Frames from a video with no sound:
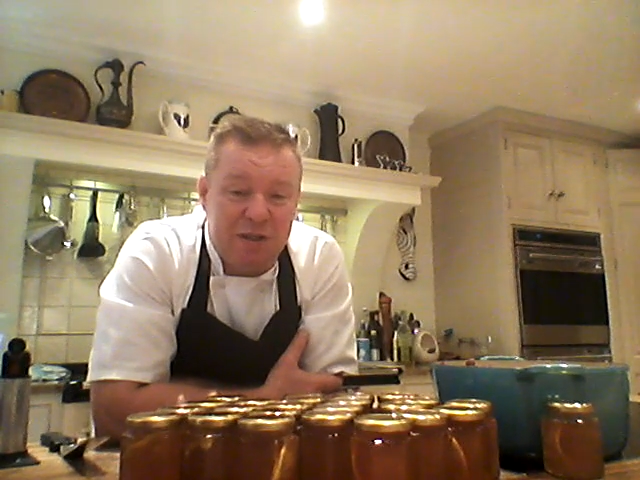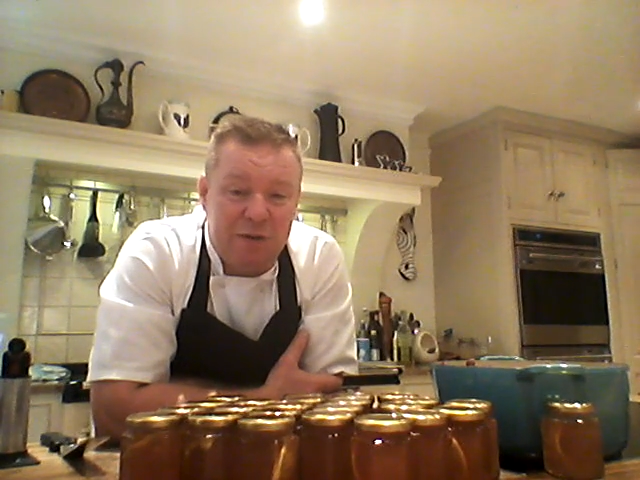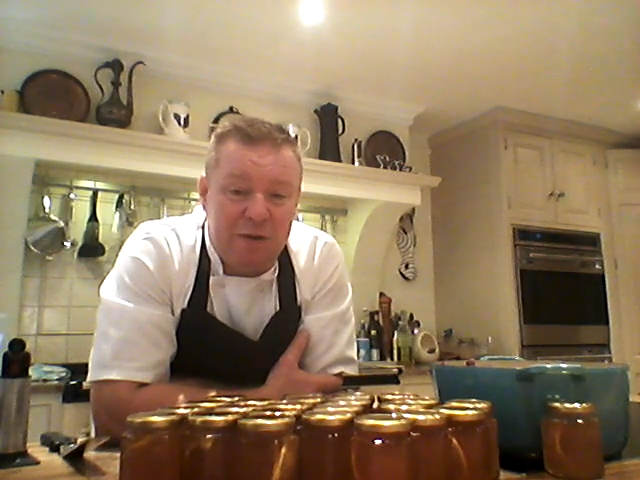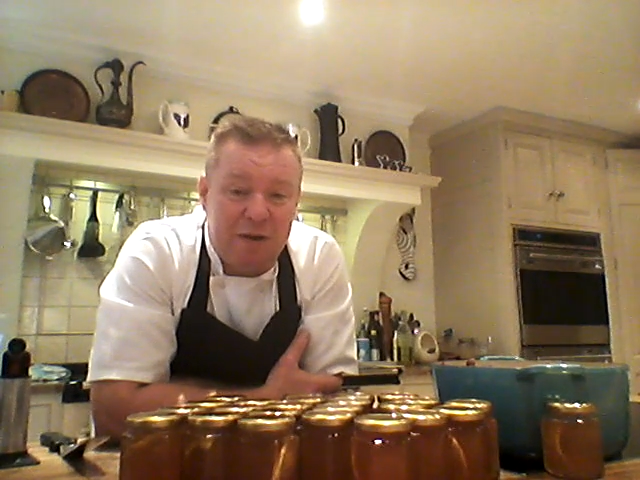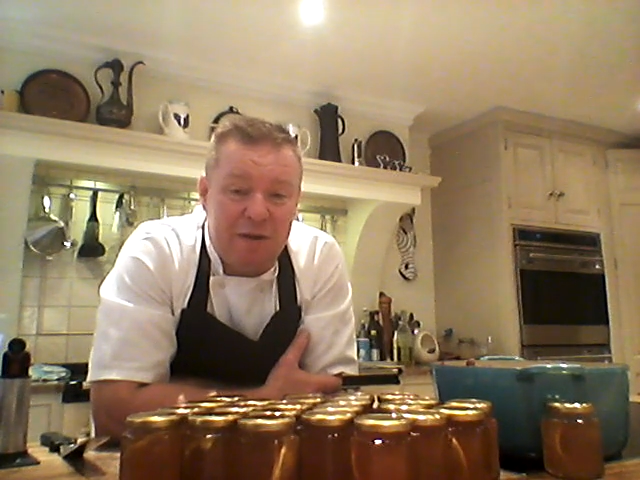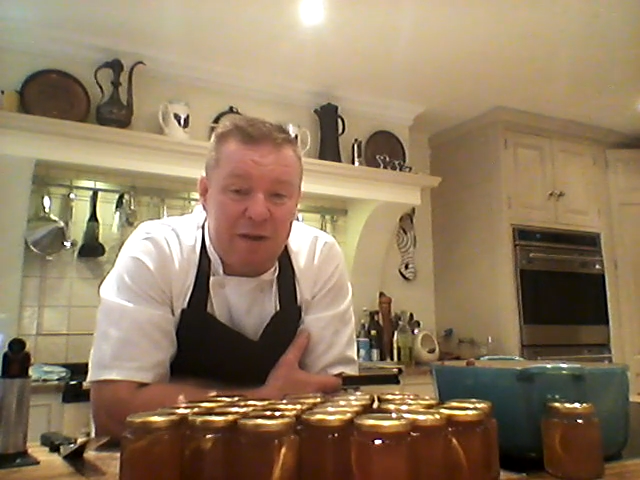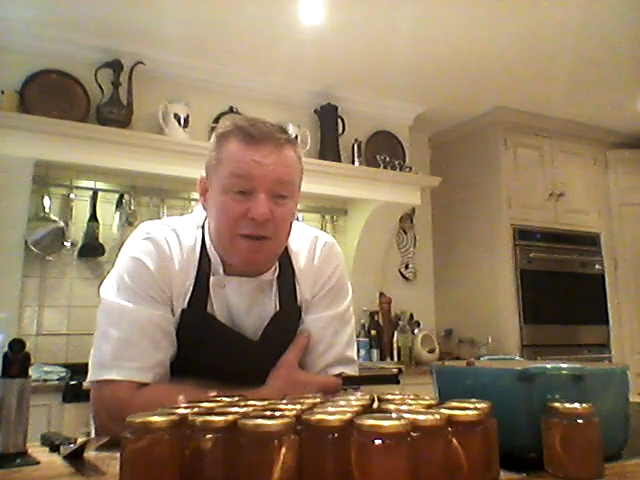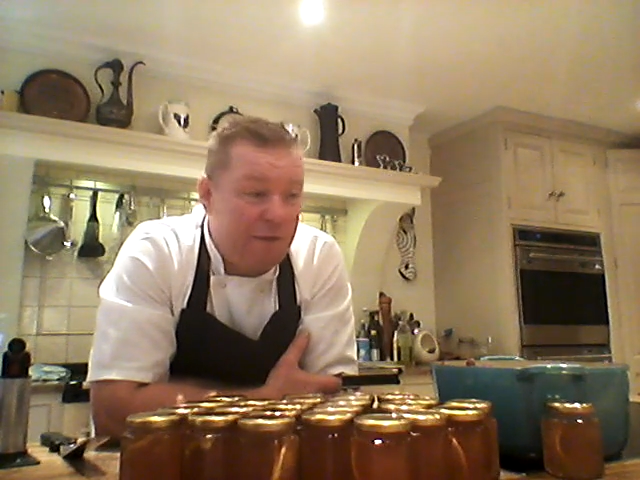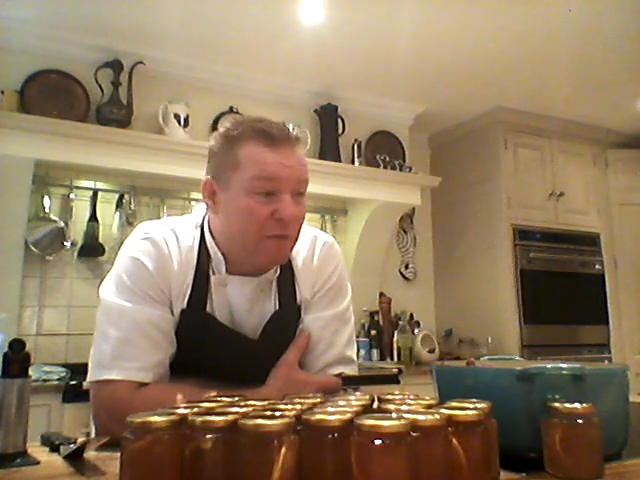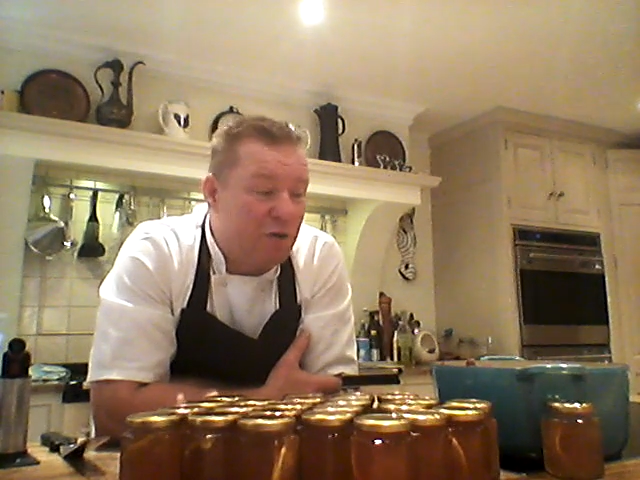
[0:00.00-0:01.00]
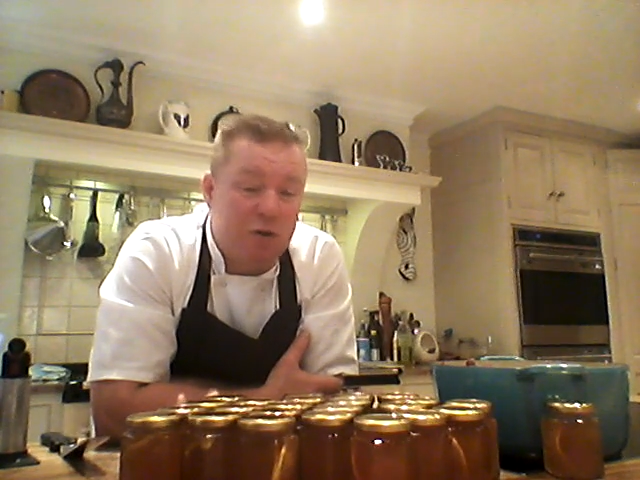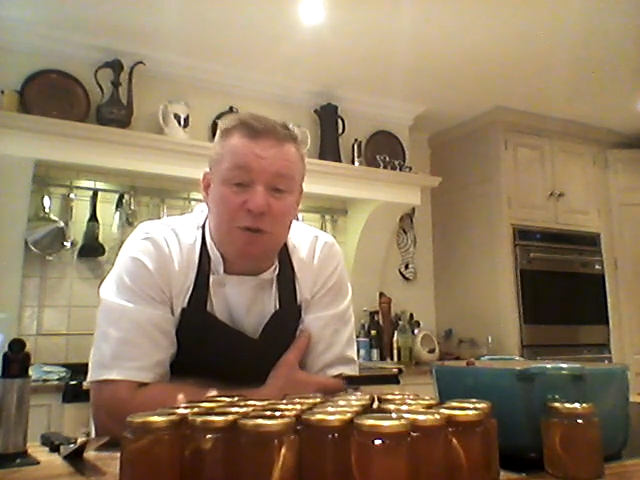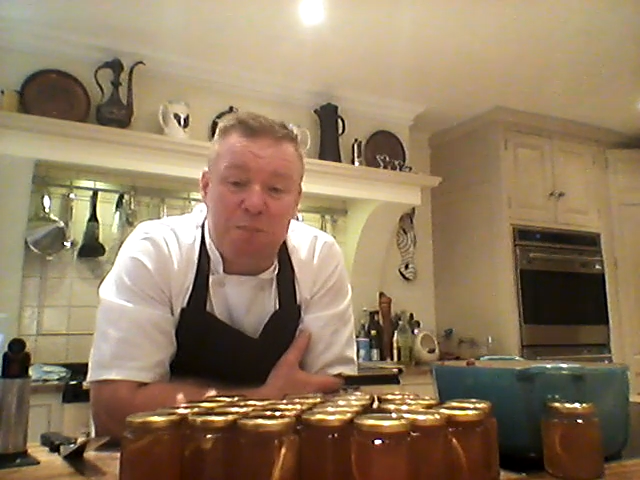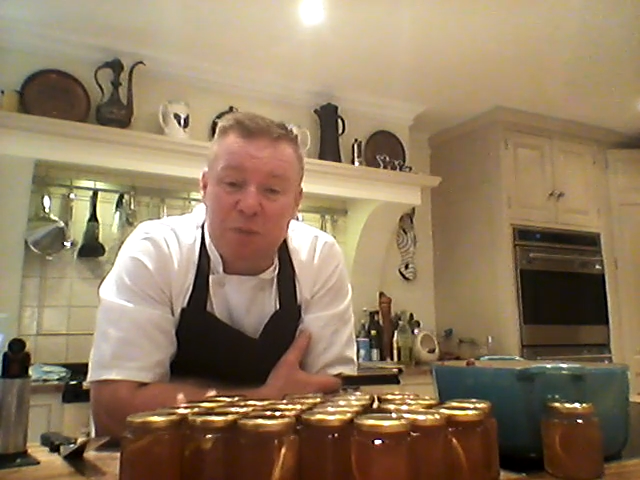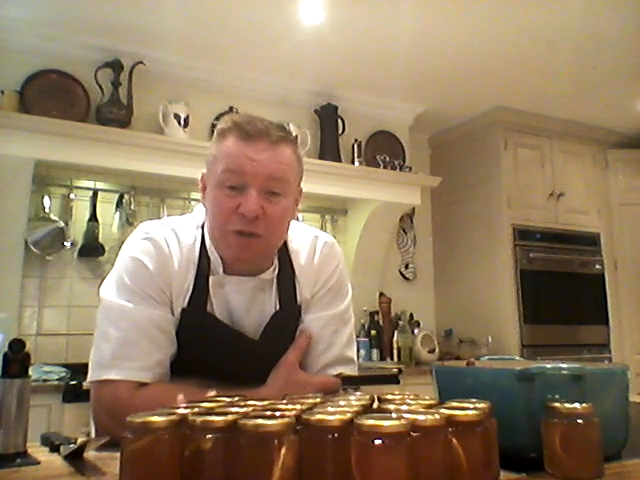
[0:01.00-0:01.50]
You know, I have to
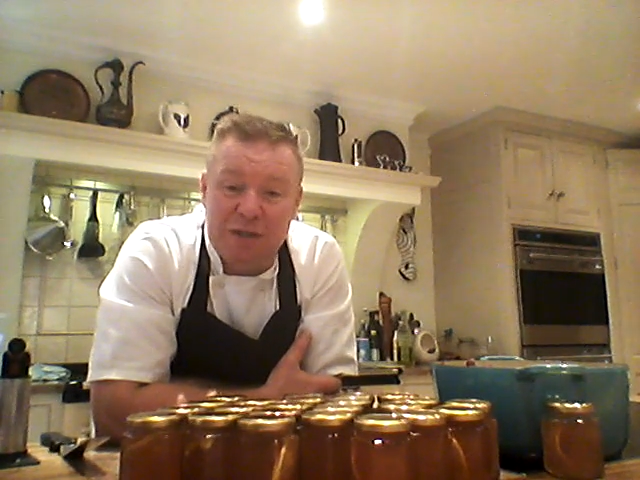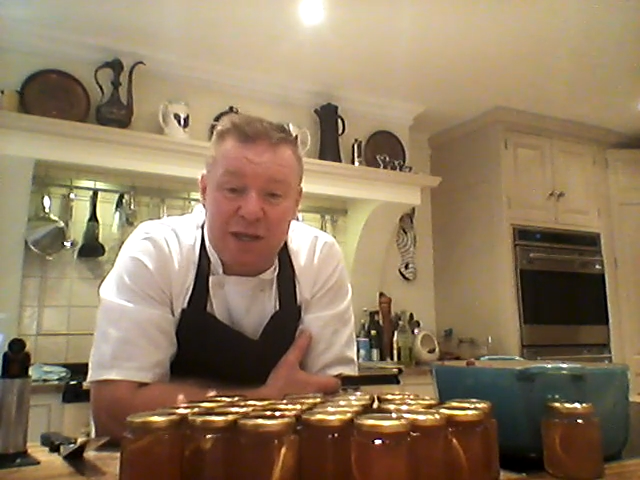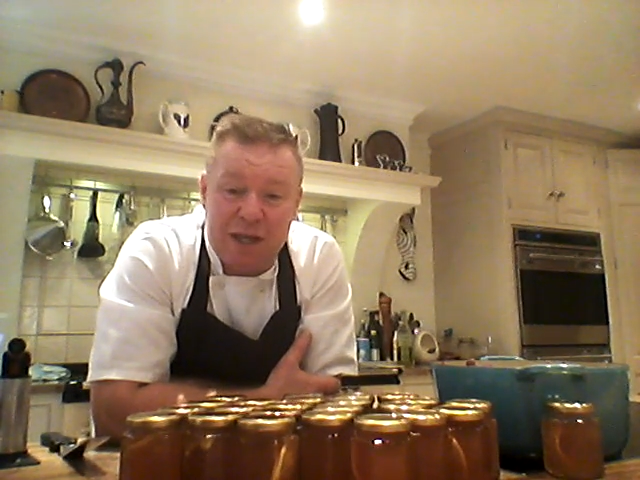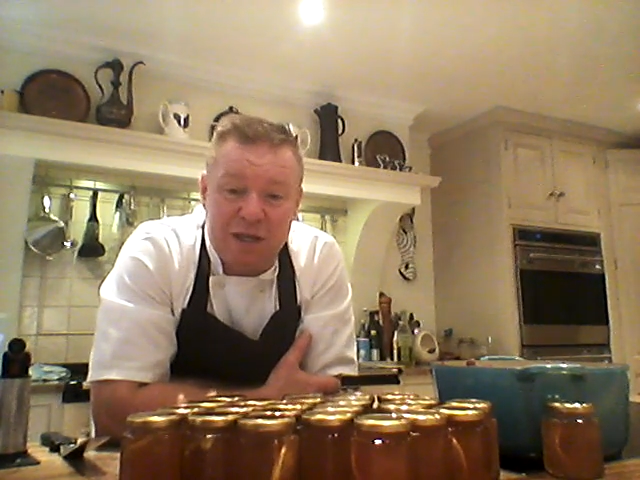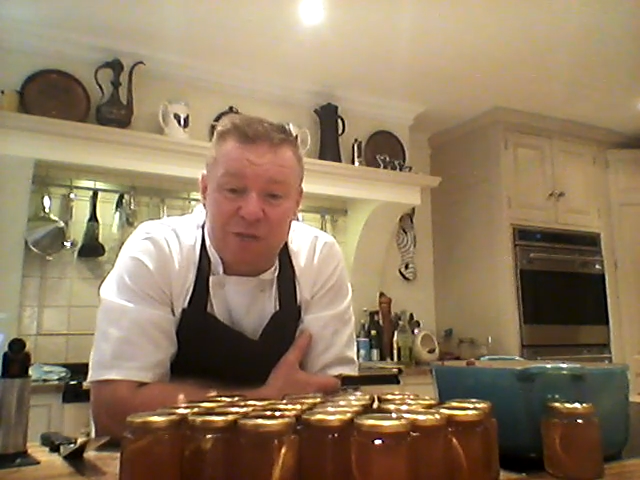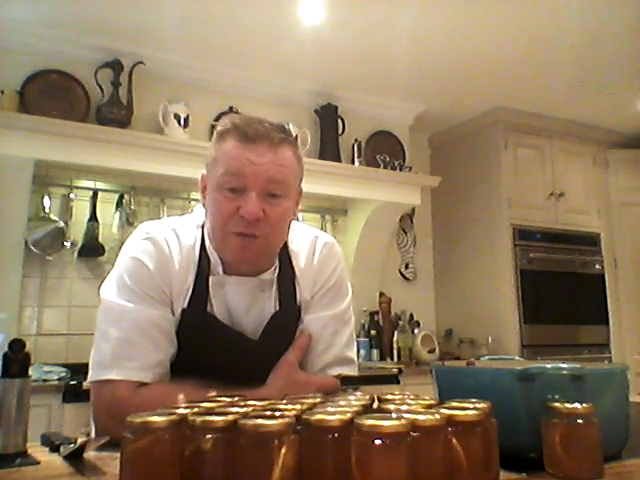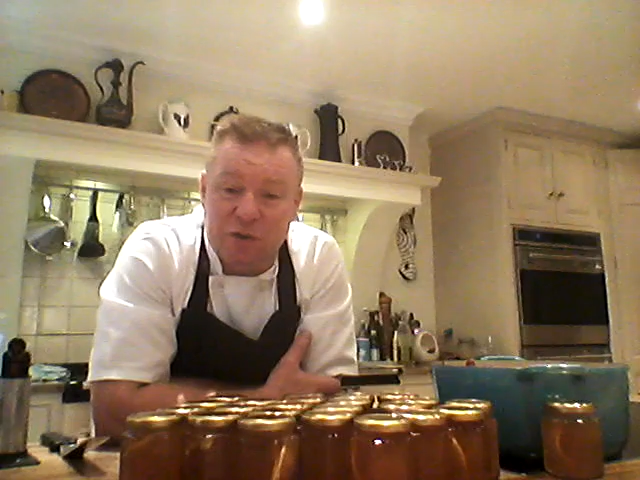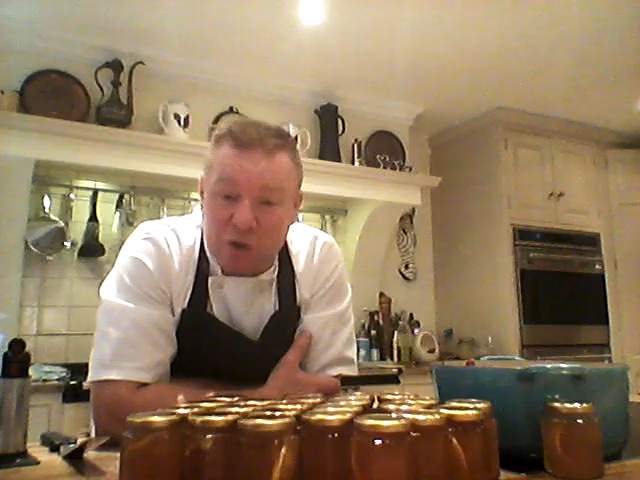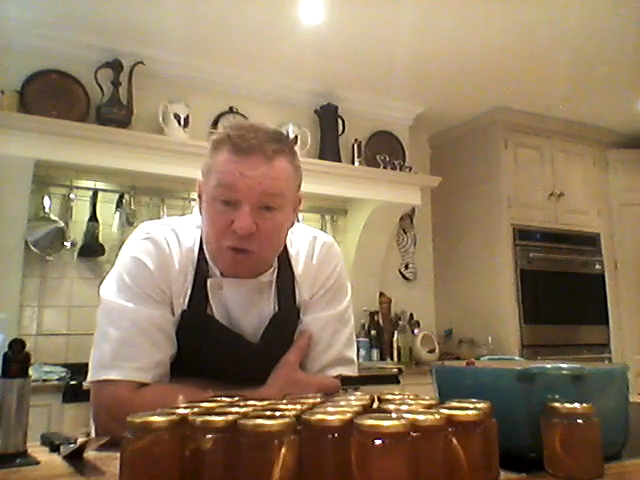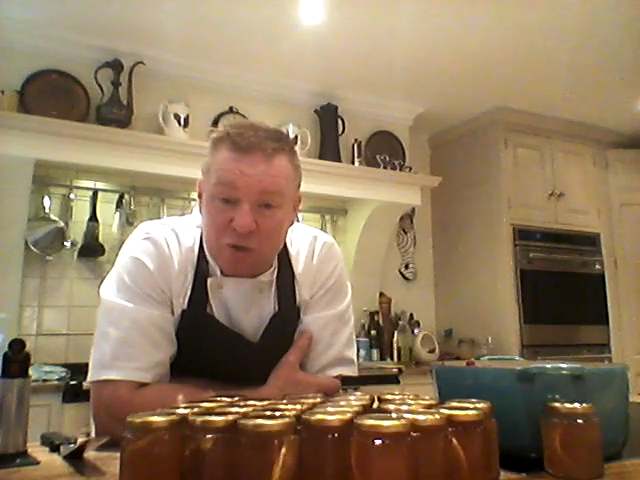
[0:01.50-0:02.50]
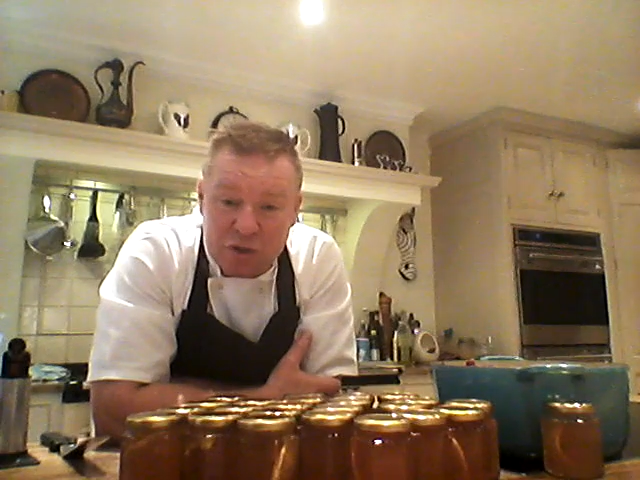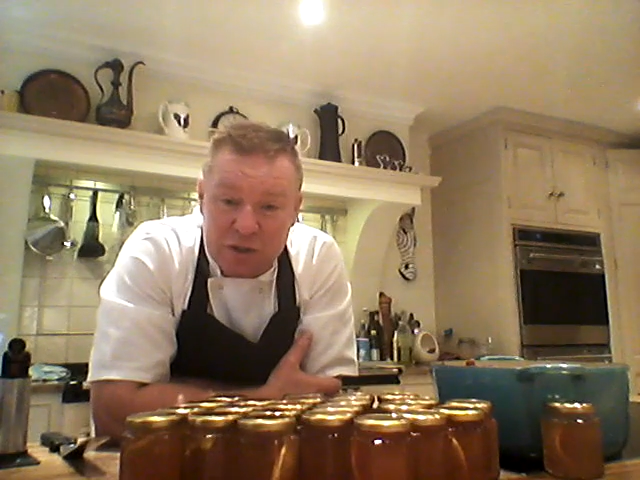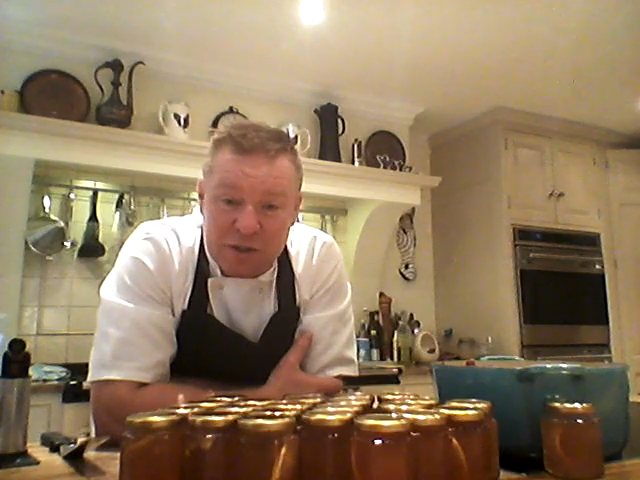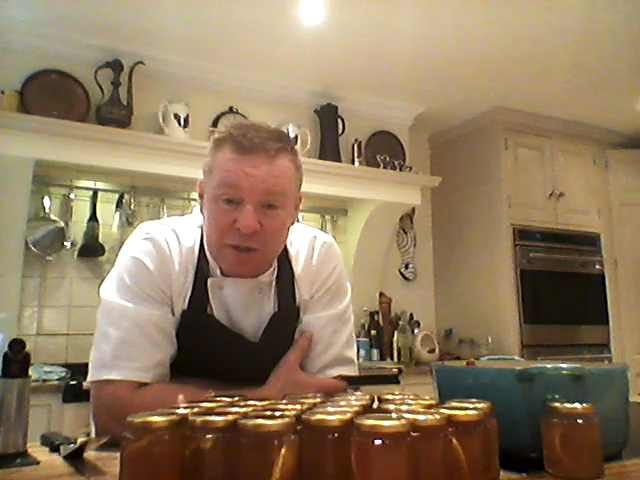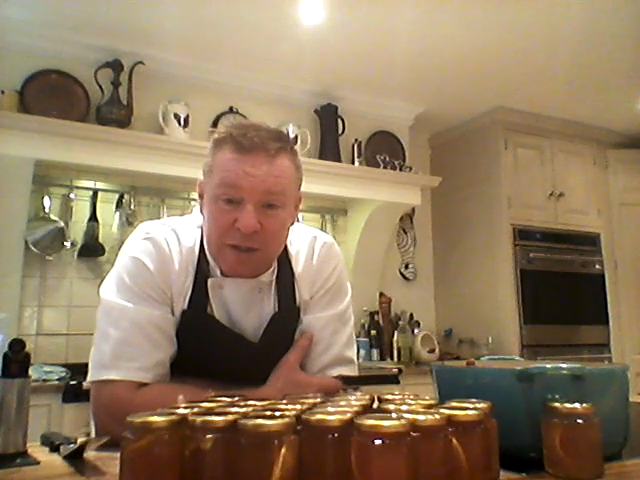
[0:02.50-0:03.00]
cook birthday cakes for
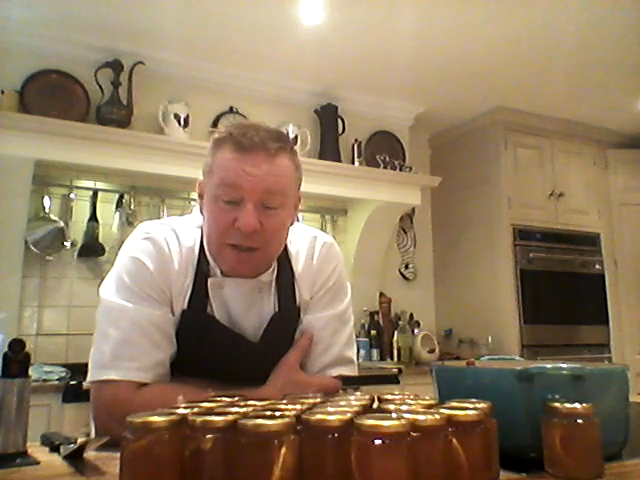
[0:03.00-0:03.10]
dogs,